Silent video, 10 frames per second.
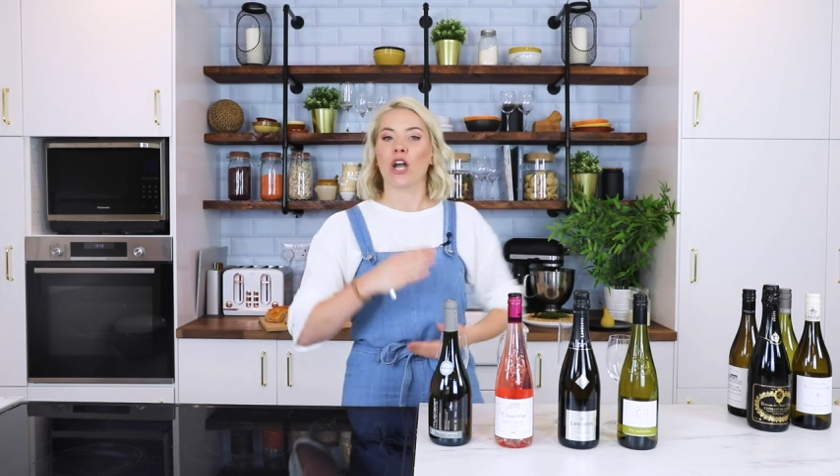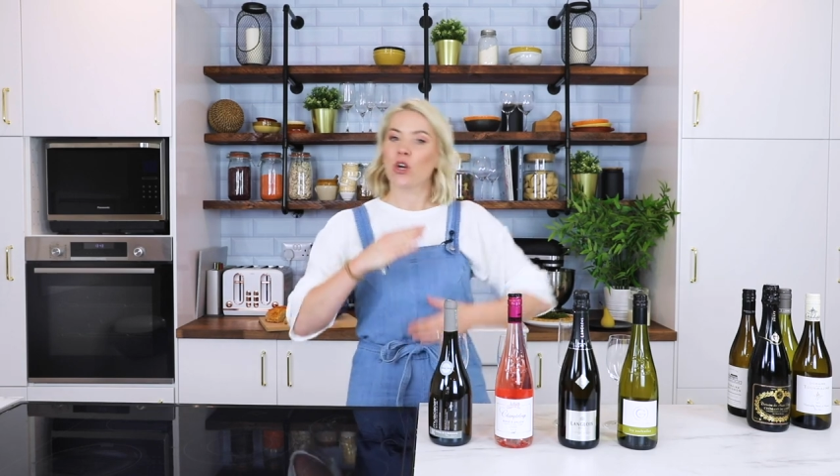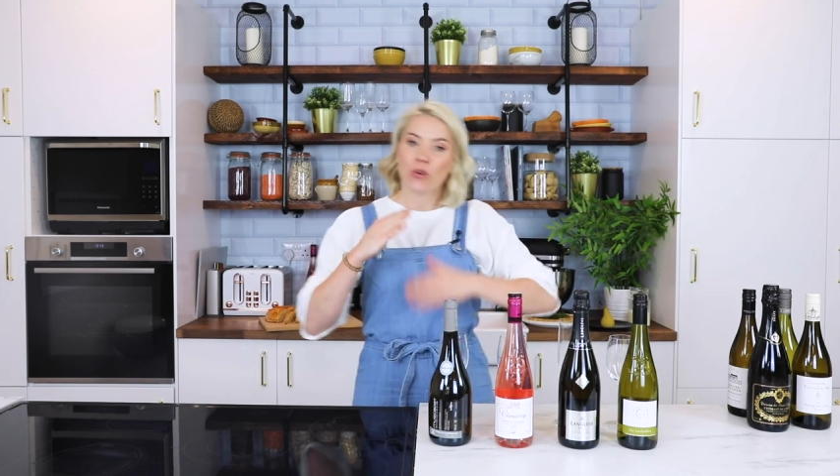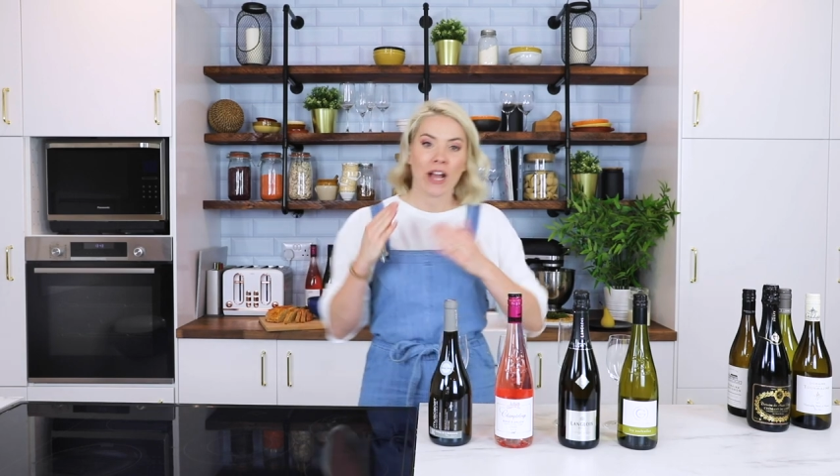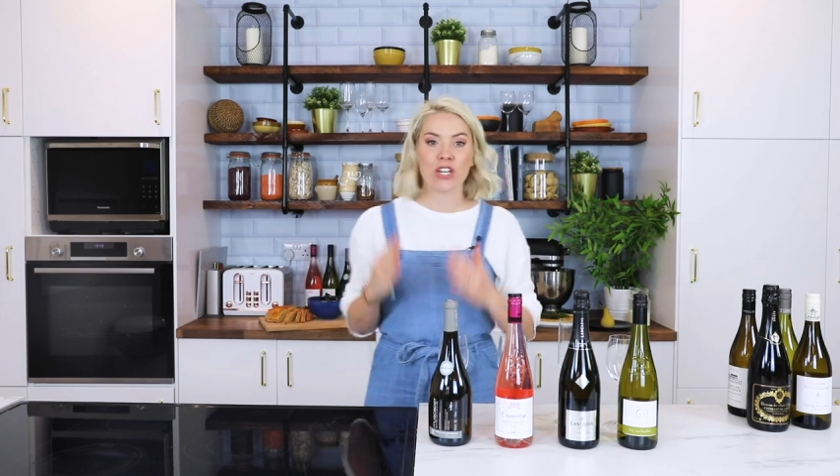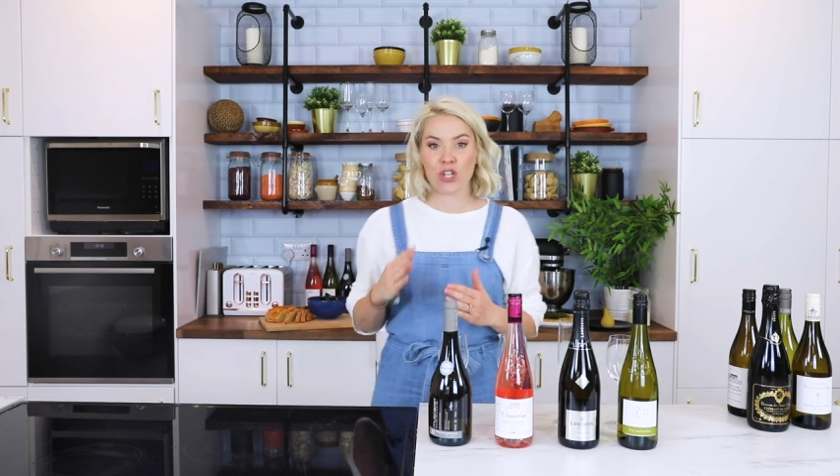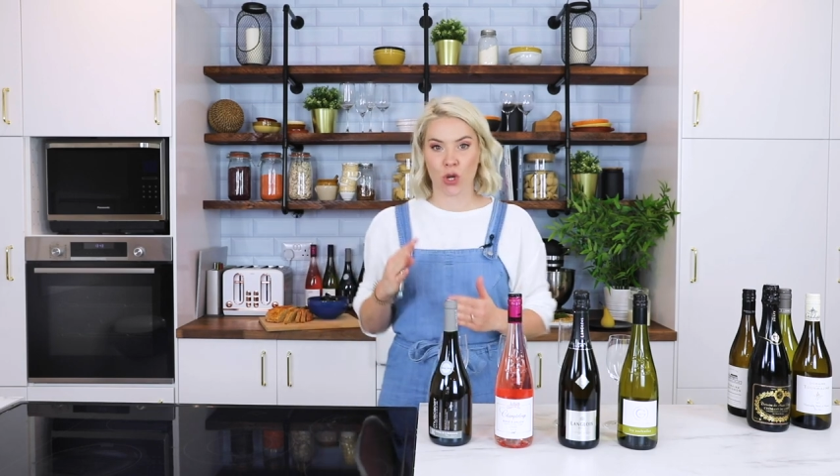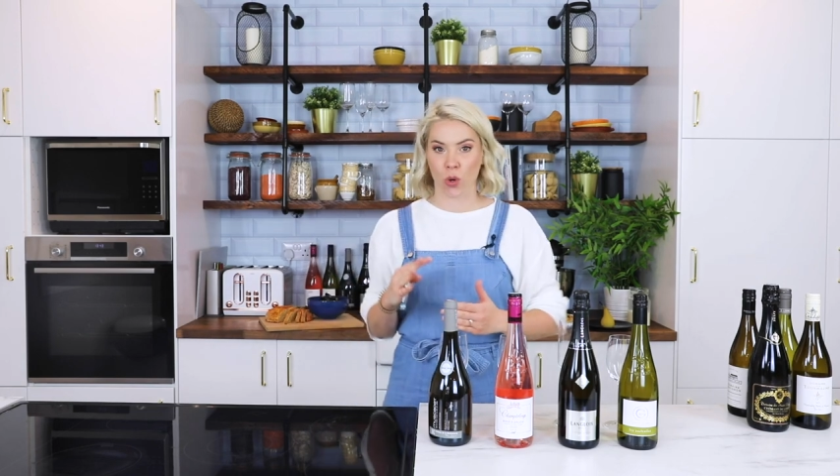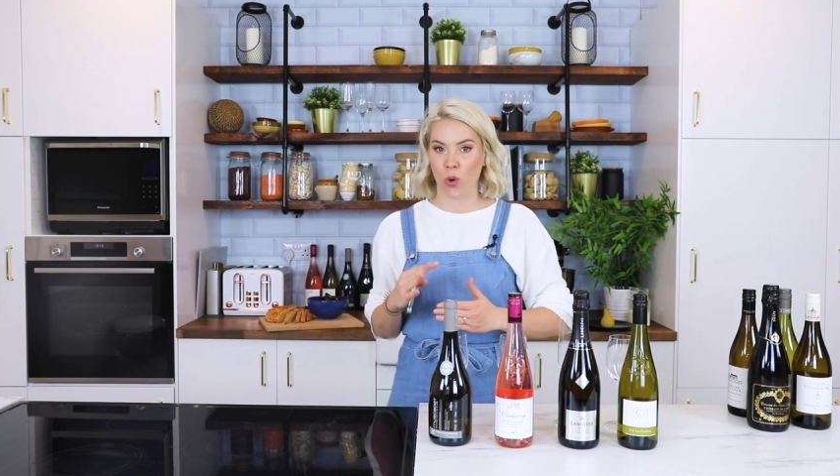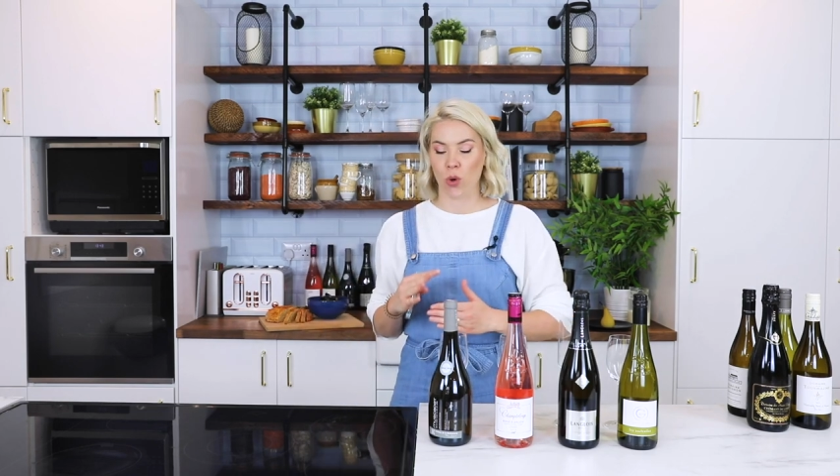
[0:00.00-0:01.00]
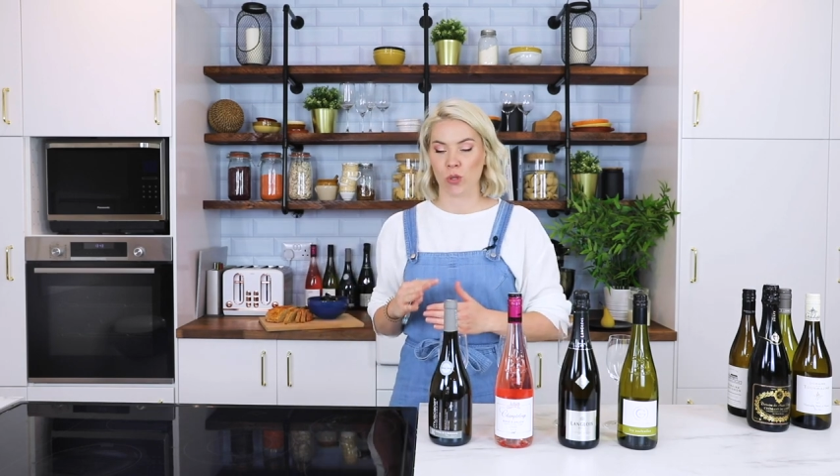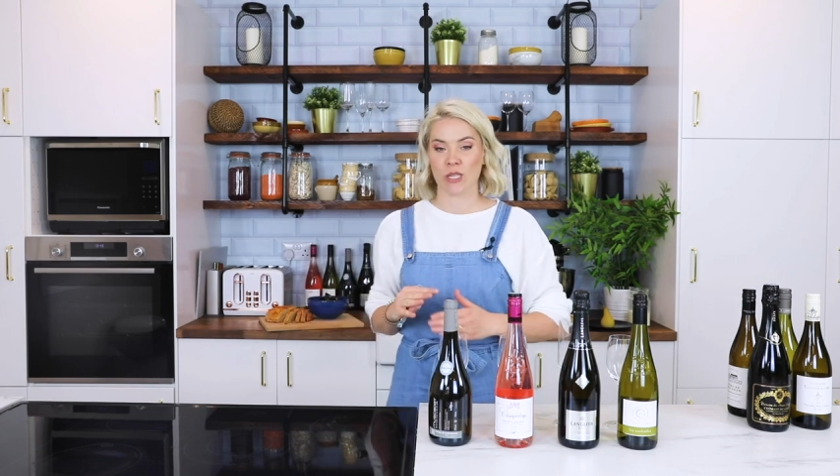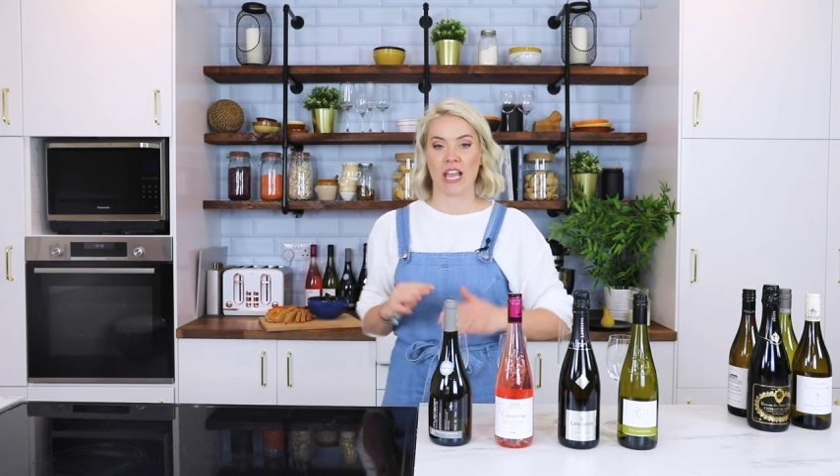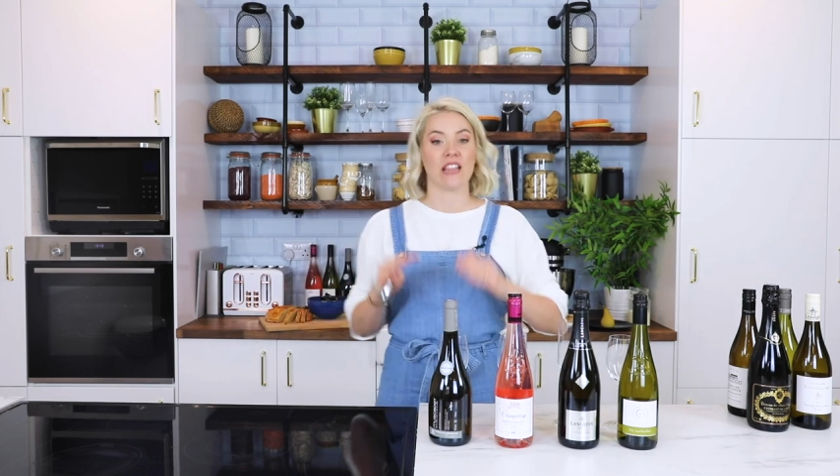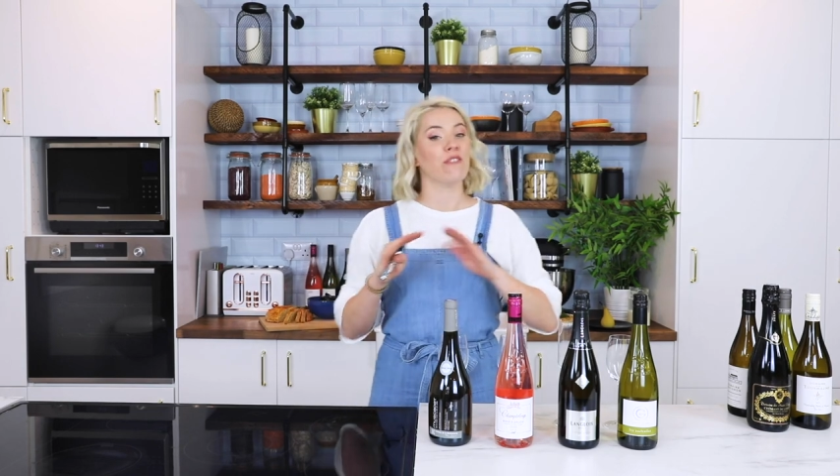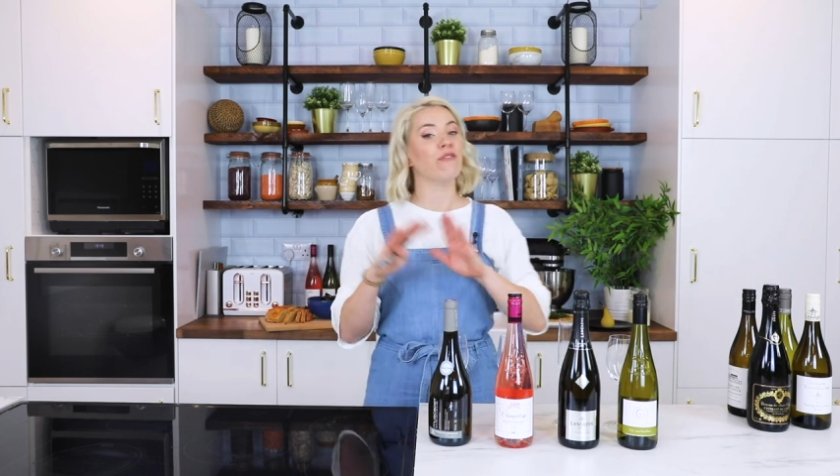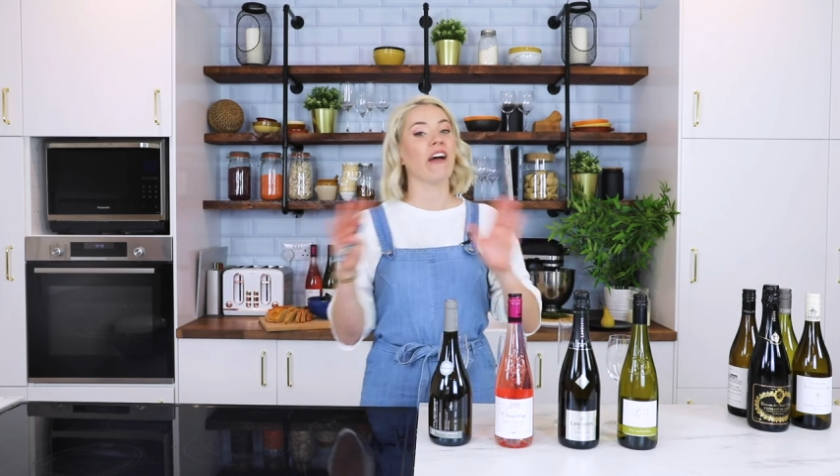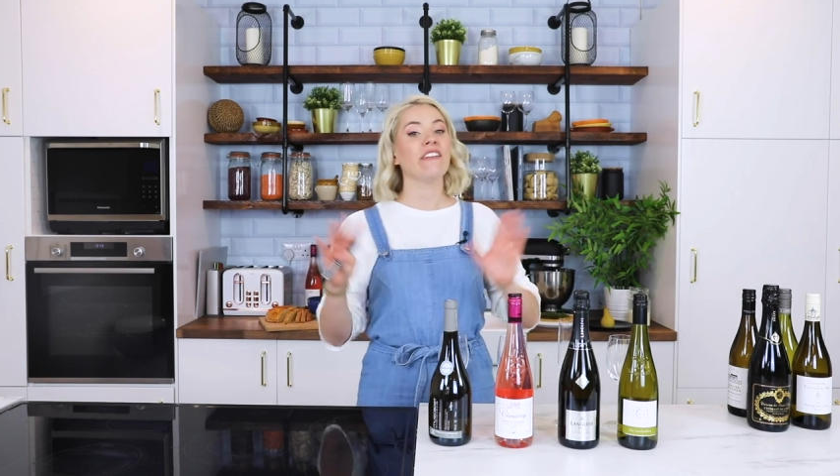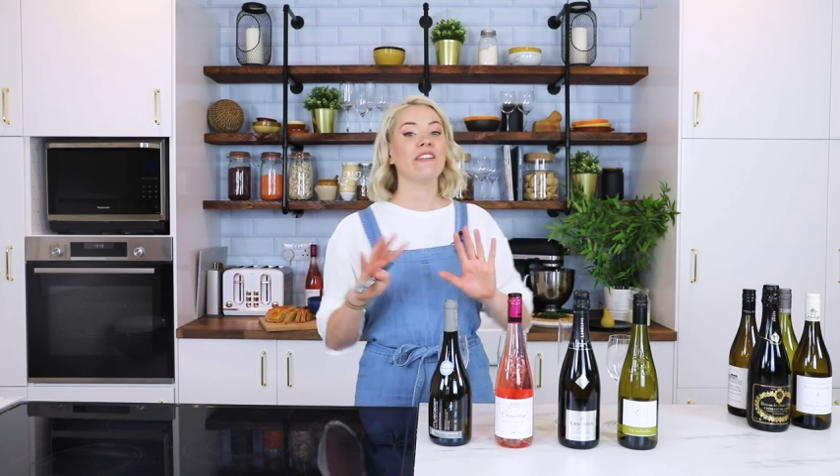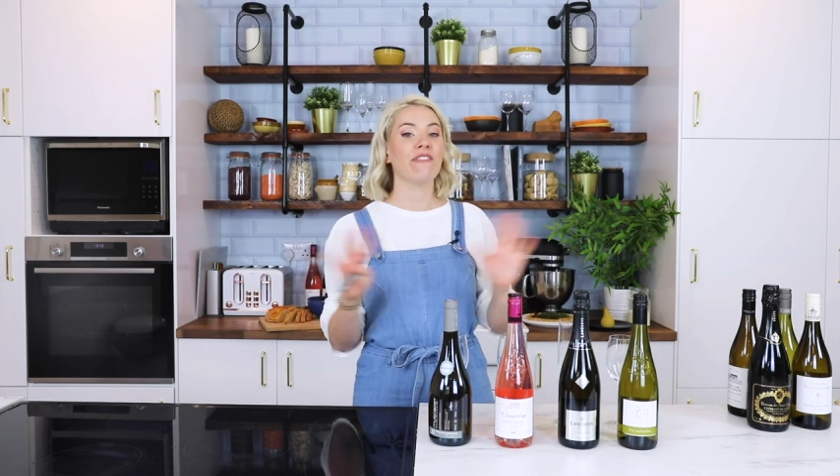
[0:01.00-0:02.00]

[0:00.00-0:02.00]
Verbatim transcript: a crash course in the very,